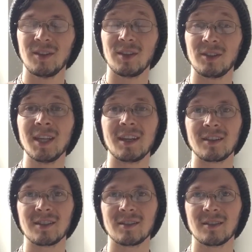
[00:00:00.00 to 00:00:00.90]

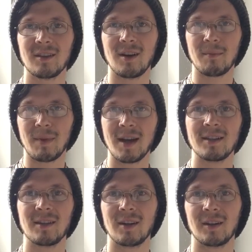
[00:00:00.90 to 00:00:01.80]
linked. Our mind
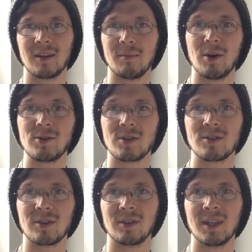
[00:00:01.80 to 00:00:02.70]
and our
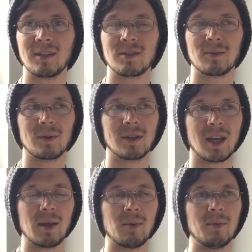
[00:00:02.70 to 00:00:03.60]
emotions are linked. We're
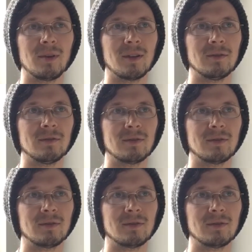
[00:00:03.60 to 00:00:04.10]
capable of,